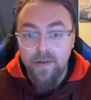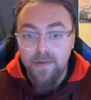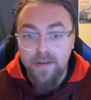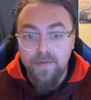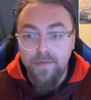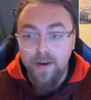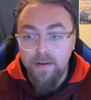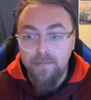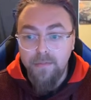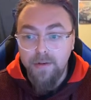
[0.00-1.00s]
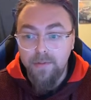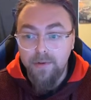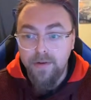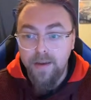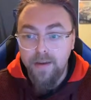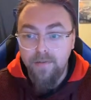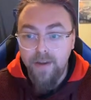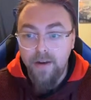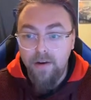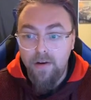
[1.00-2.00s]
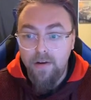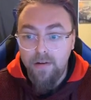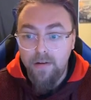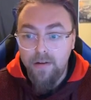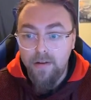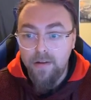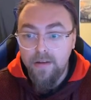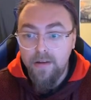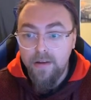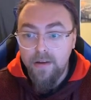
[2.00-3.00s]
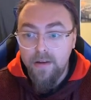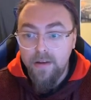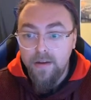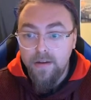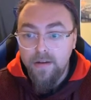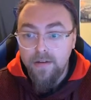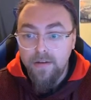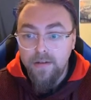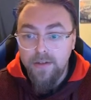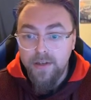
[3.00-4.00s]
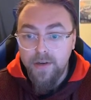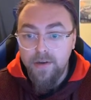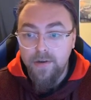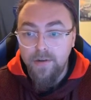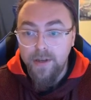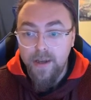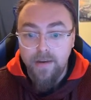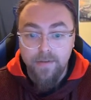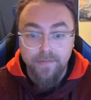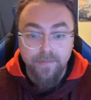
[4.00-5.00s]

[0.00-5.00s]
it's very minimal, if at all. So yeah,